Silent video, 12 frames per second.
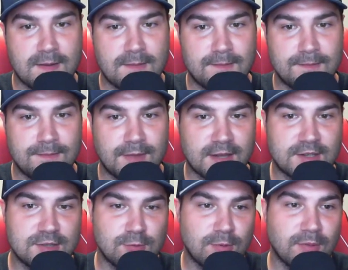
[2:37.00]
Mm-hmm. That's
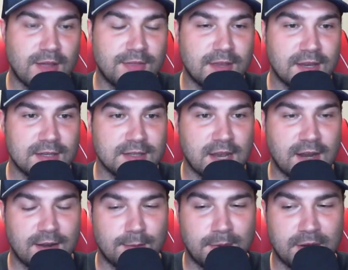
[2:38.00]
just where my thinking's at.
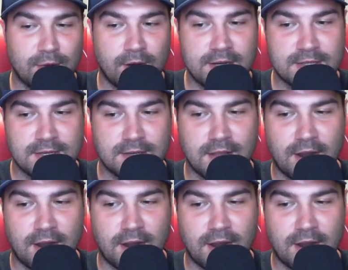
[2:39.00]
And it'd be crazy.